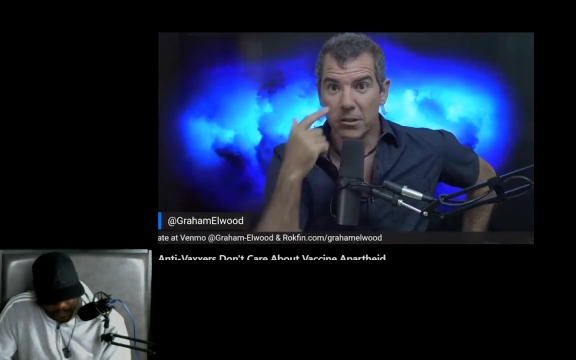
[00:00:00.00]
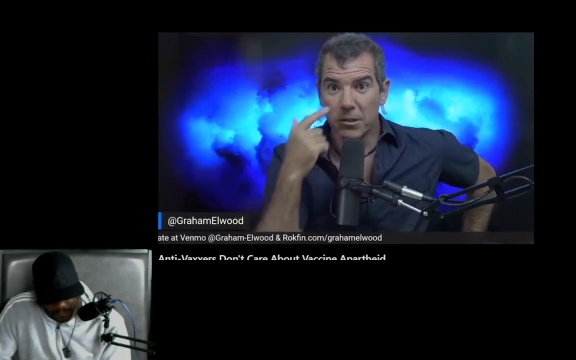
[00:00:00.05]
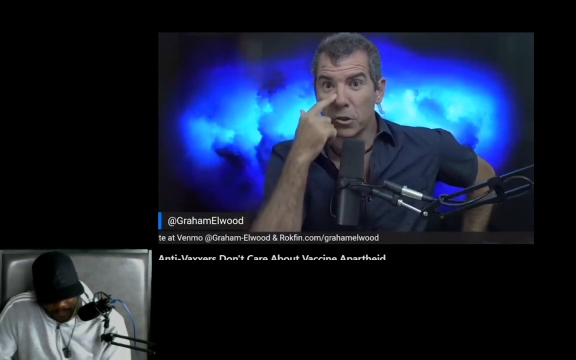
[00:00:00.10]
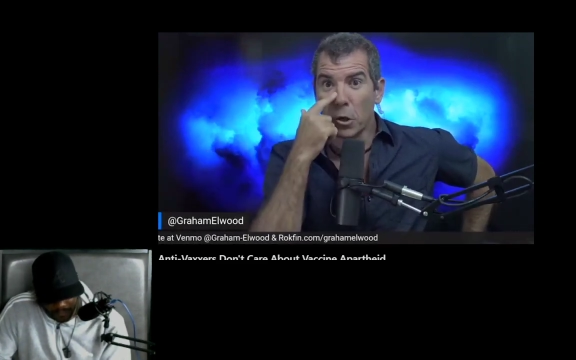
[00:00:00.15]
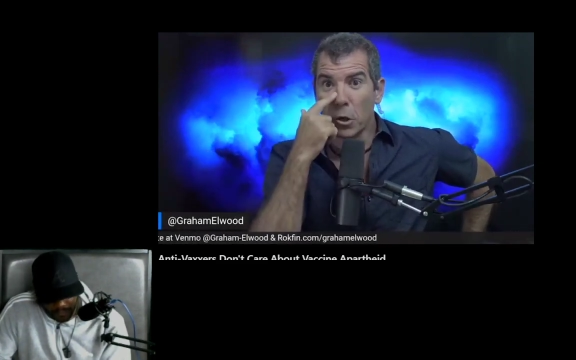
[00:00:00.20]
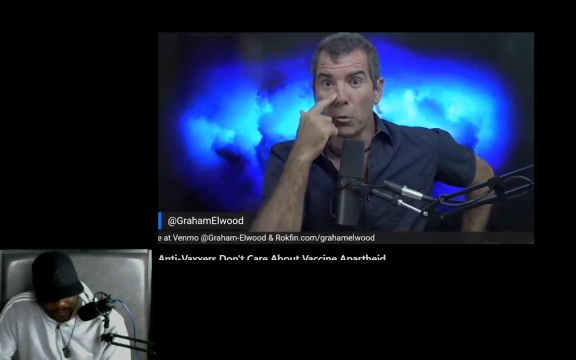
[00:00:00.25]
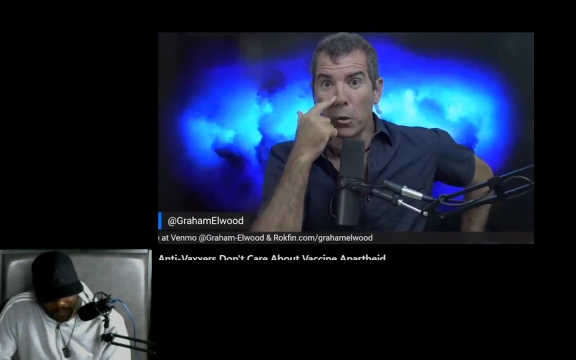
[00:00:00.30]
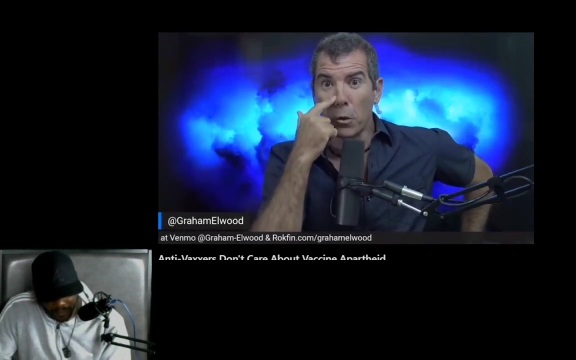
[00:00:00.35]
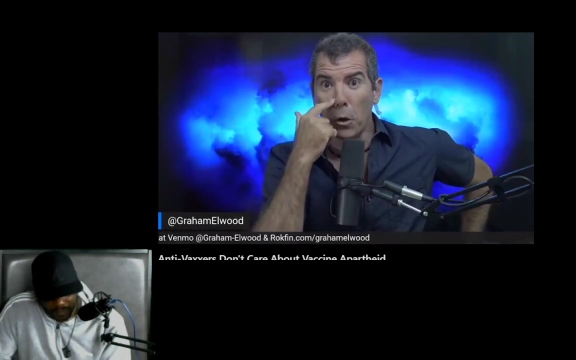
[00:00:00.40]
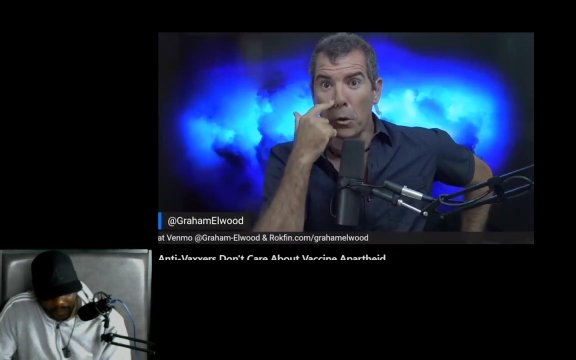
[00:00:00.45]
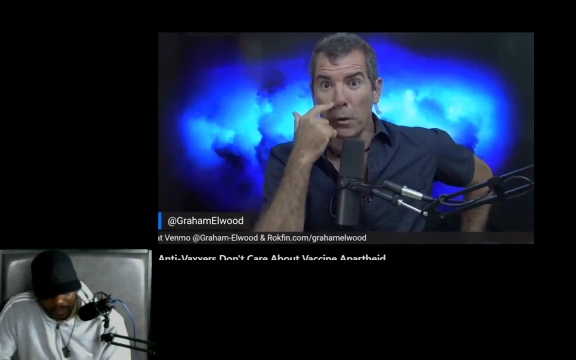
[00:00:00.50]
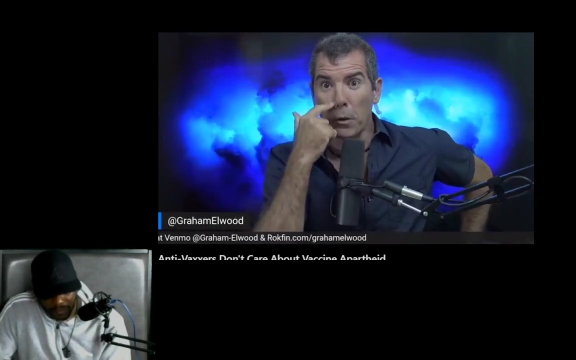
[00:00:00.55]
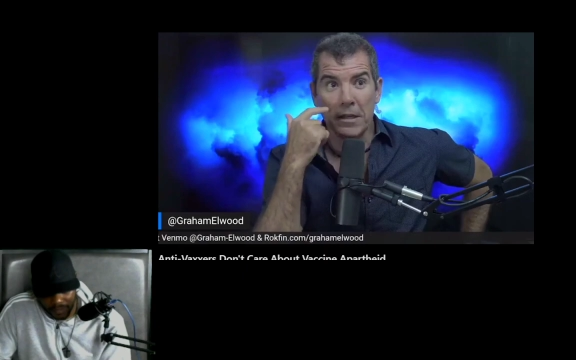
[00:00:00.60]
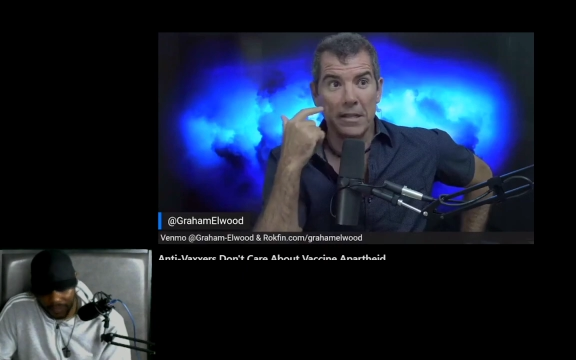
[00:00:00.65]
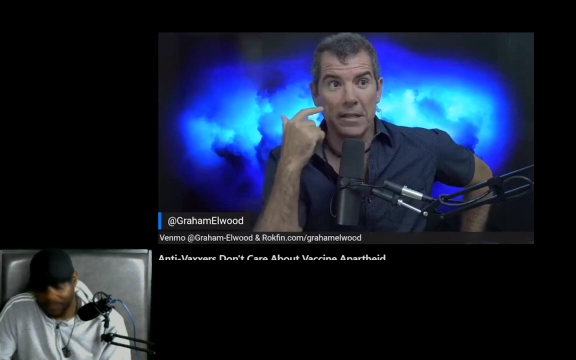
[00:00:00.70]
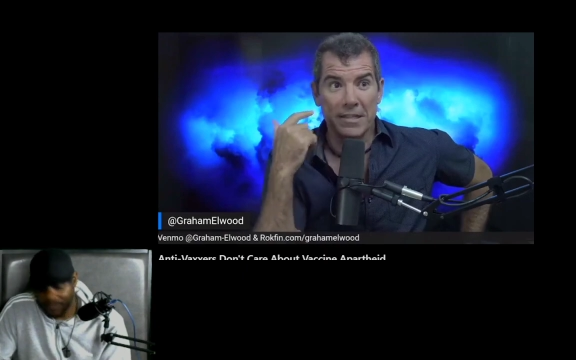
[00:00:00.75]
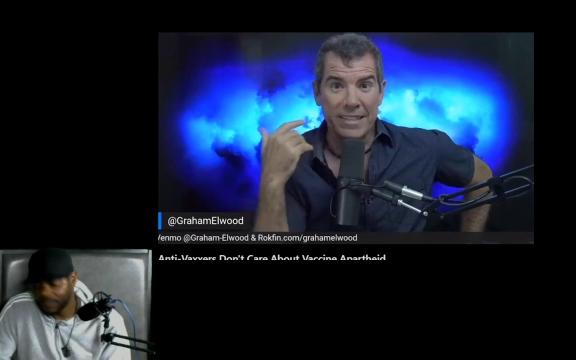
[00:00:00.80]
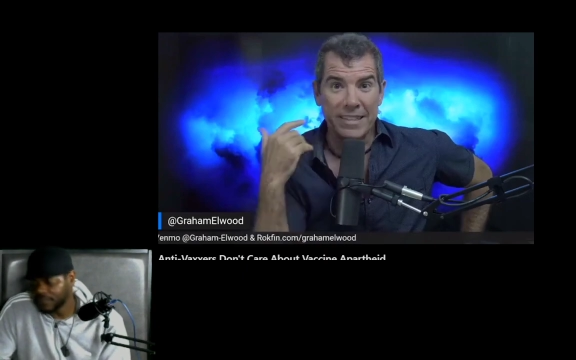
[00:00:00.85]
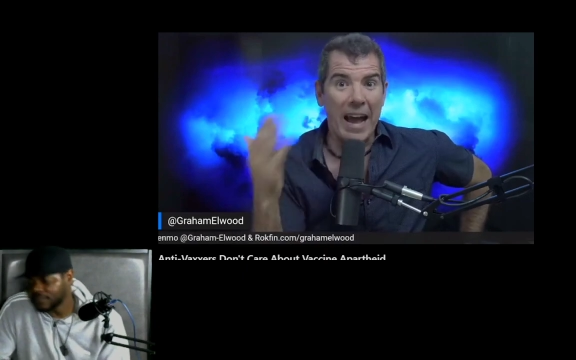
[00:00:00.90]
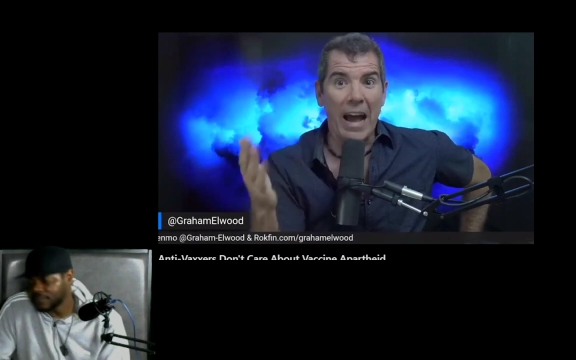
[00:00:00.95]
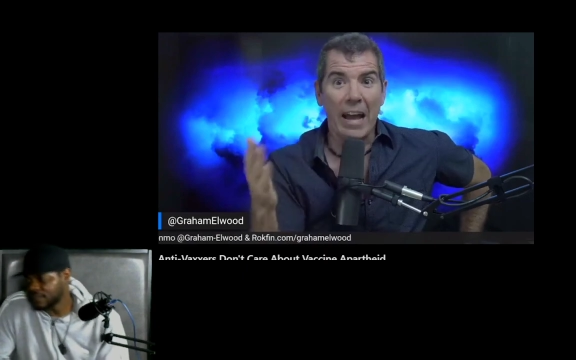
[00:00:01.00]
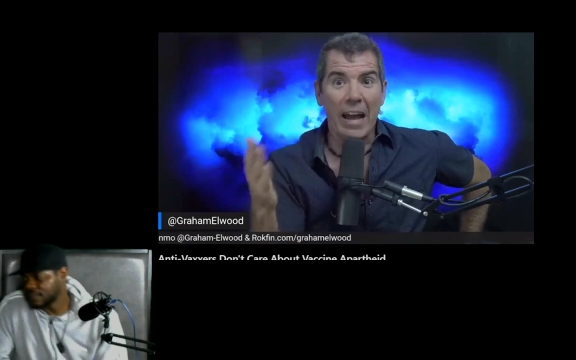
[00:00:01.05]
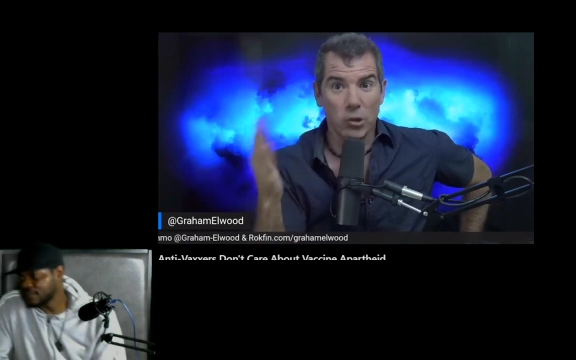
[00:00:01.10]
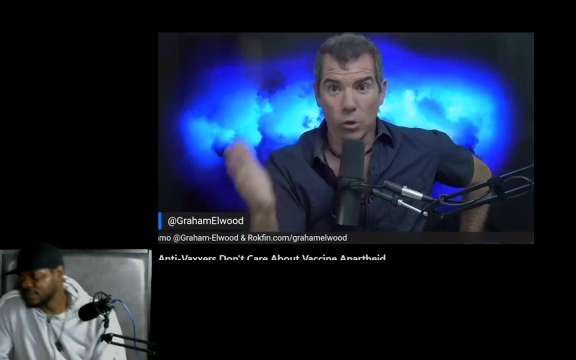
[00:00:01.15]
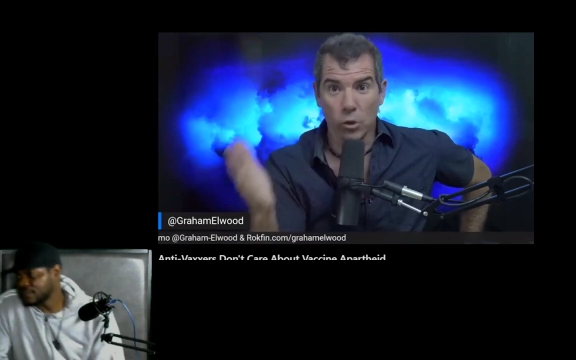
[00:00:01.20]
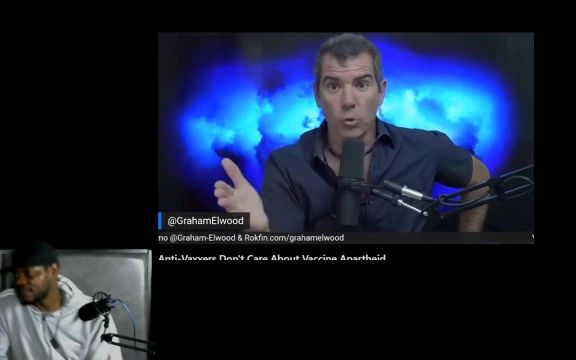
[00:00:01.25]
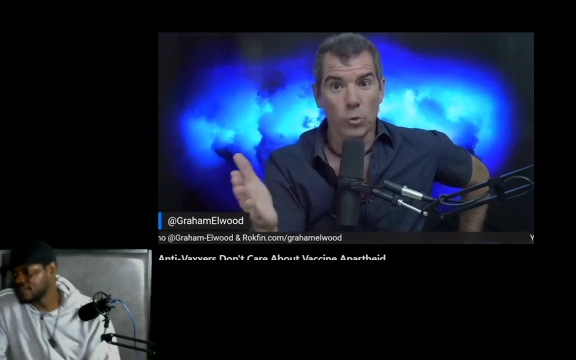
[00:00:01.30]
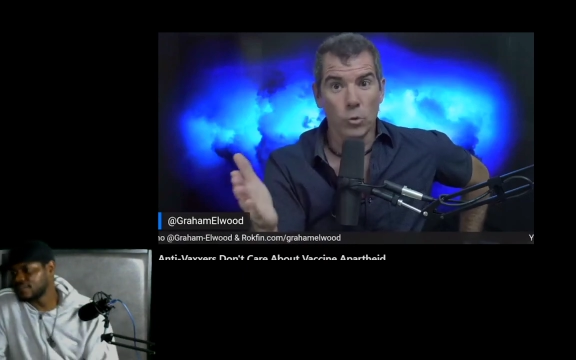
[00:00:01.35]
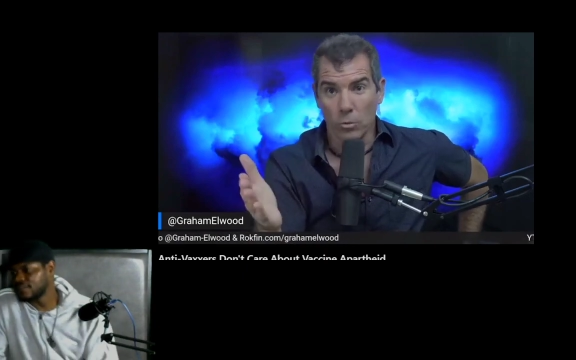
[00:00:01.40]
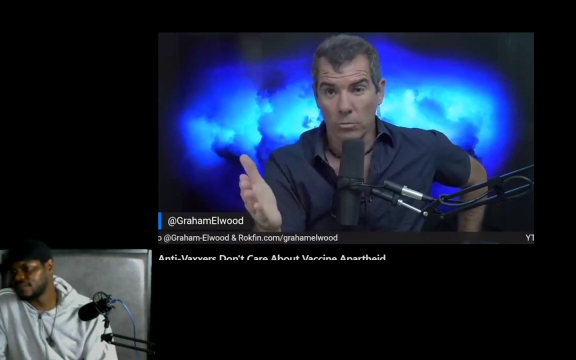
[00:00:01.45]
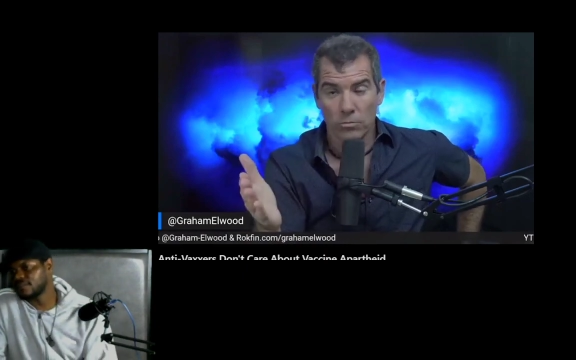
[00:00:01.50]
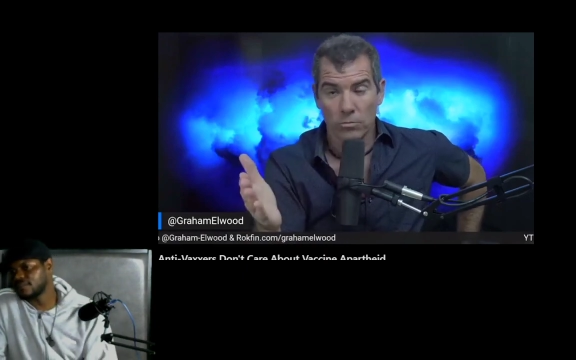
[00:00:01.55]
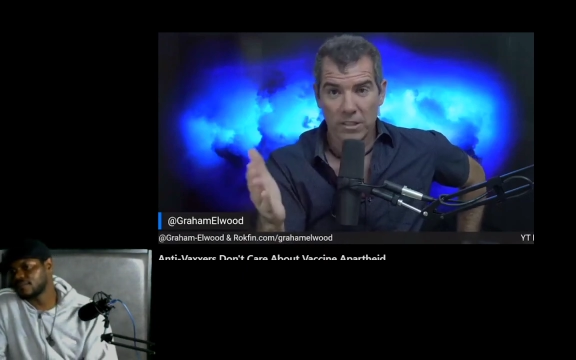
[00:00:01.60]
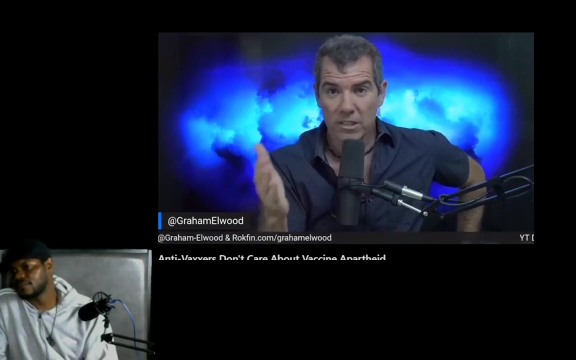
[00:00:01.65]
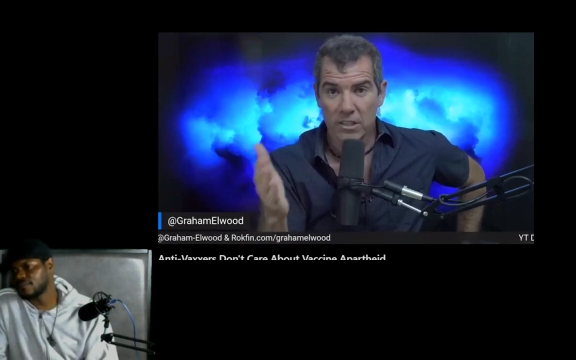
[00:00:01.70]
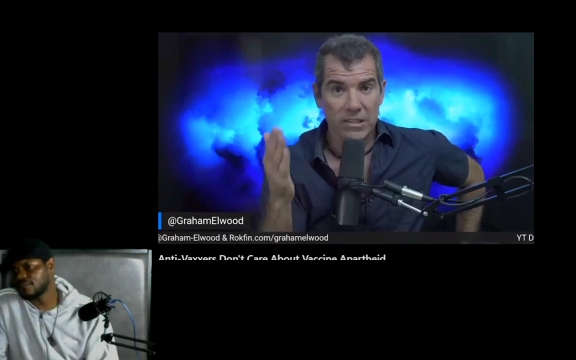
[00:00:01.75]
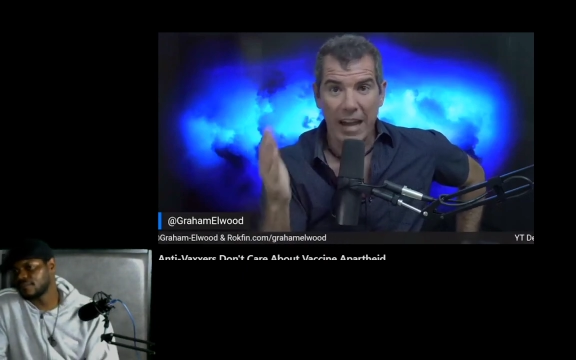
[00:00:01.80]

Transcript: But Joe Rogan is not you,